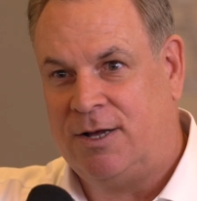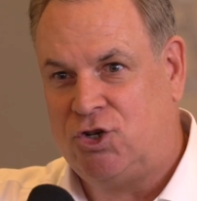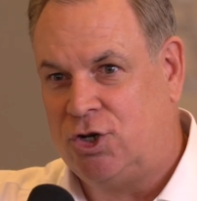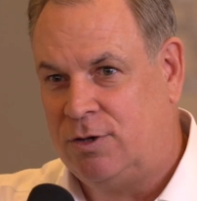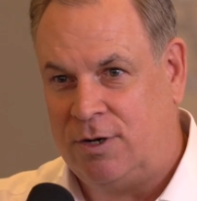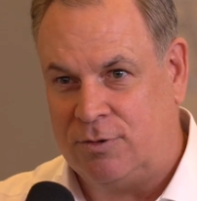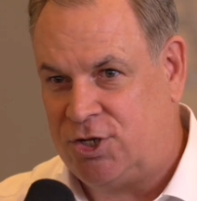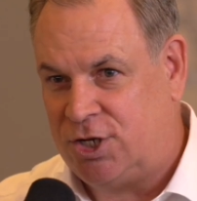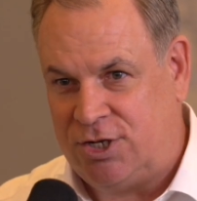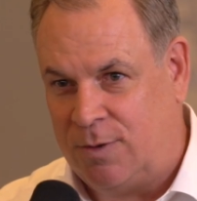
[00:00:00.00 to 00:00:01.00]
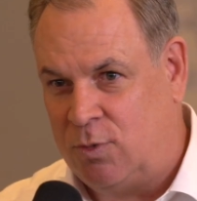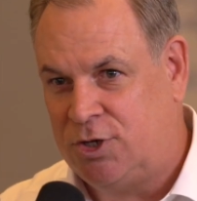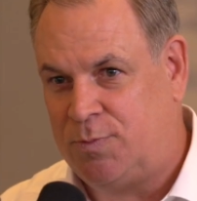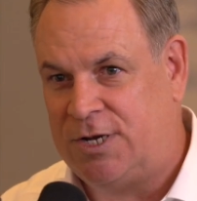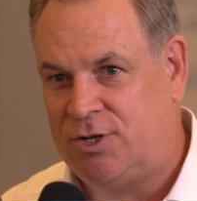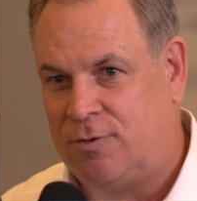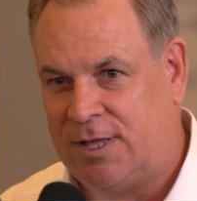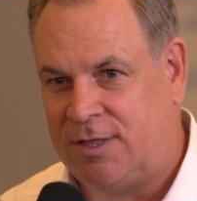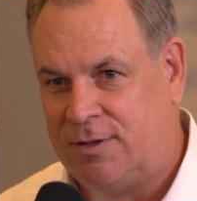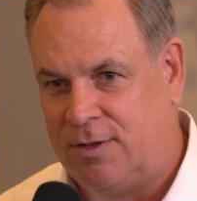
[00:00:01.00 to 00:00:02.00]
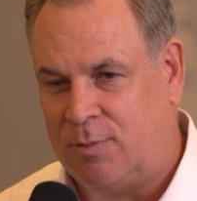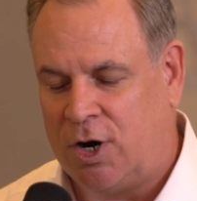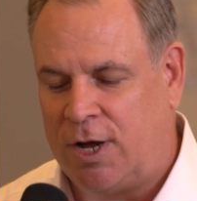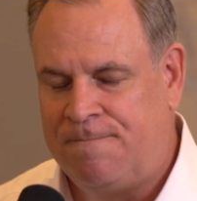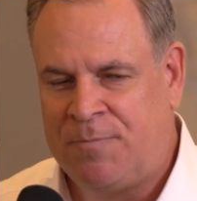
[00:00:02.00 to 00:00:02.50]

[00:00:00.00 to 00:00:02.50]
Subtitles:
certain, somewhere space throughout the market.